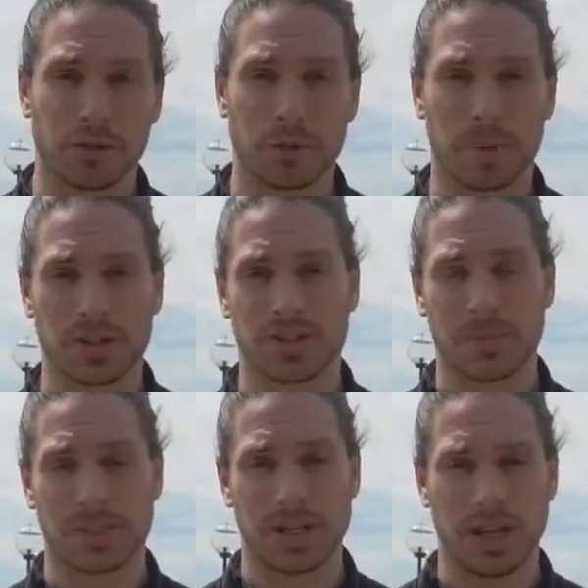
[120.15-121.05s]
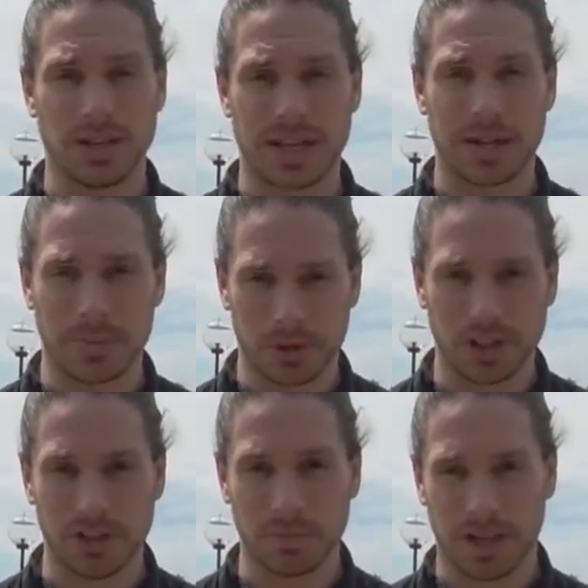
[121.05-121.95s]
for a person I'm seeing, take me or
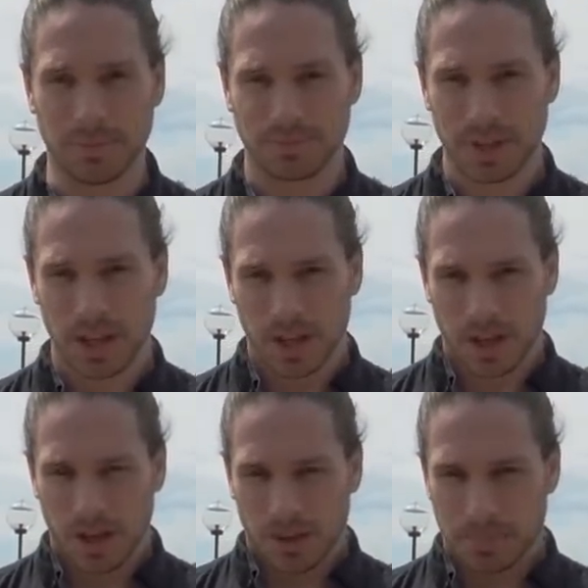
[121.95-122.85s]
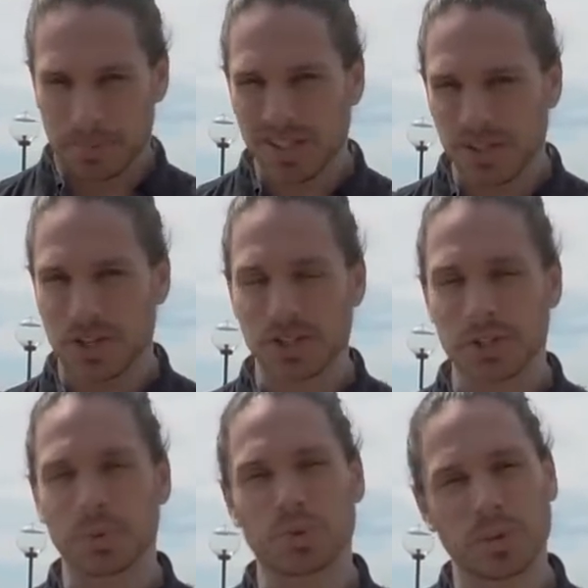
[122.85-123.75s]
leave me. But my
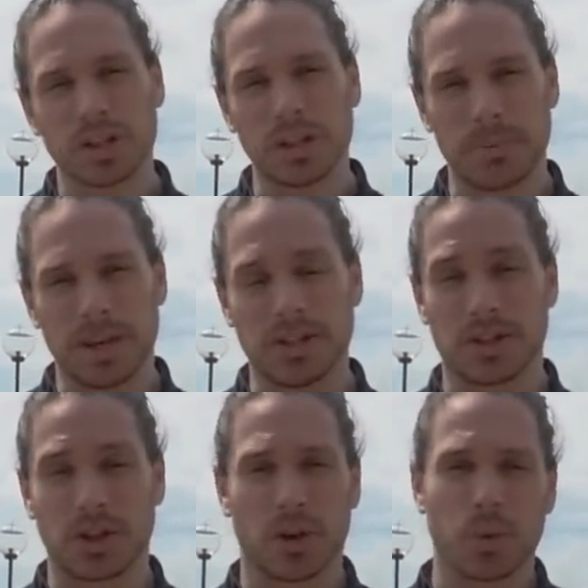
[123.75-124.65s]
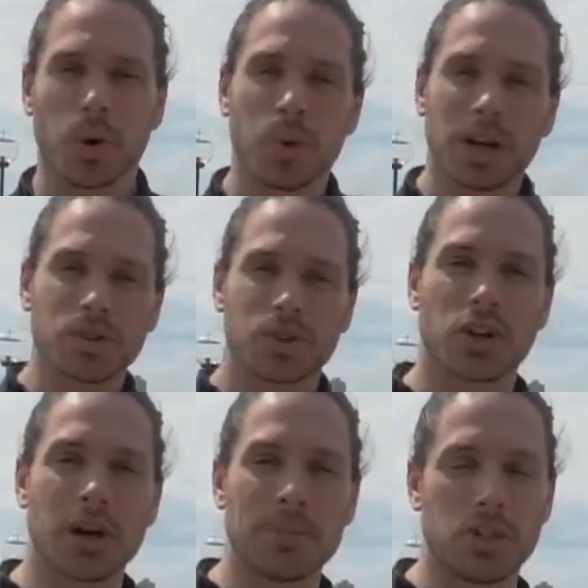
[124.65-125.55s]
suggestion would really be to go, well, what else
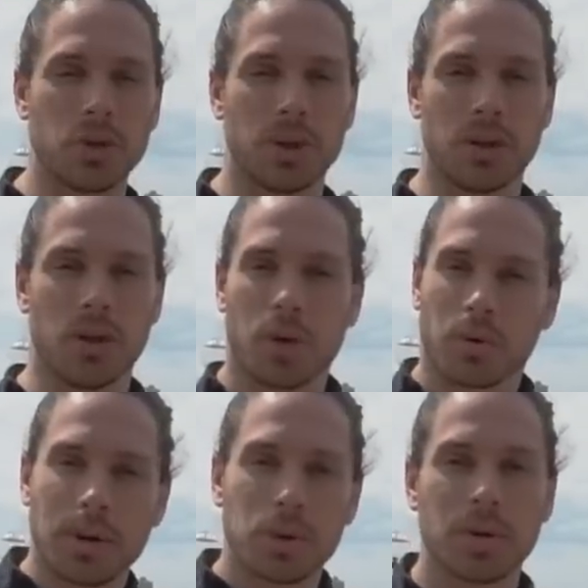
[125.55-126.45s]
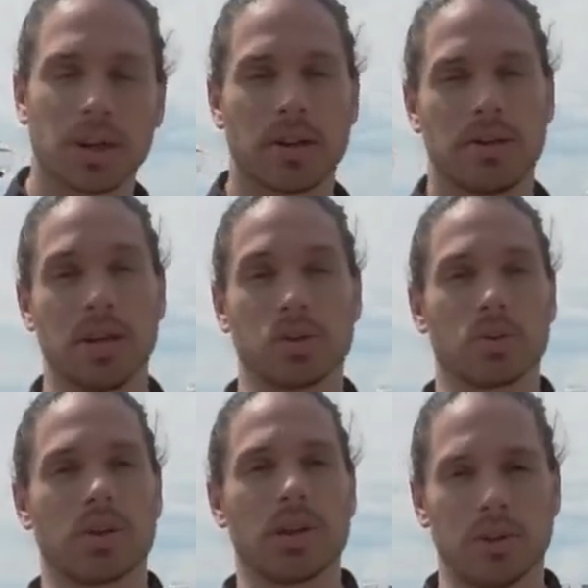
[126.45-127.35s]
can I be doing where I'm doing other things or
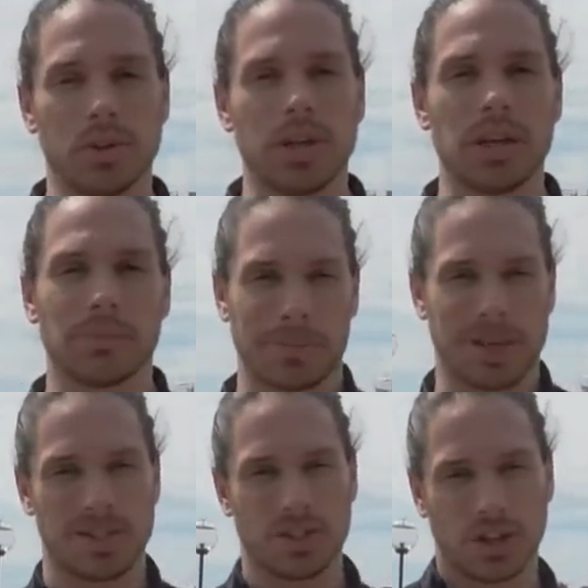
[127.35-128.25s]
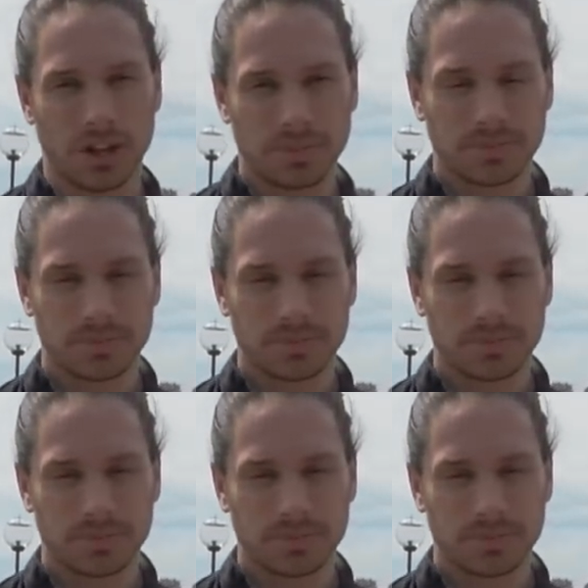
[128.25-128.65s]
not even looking at my messenger?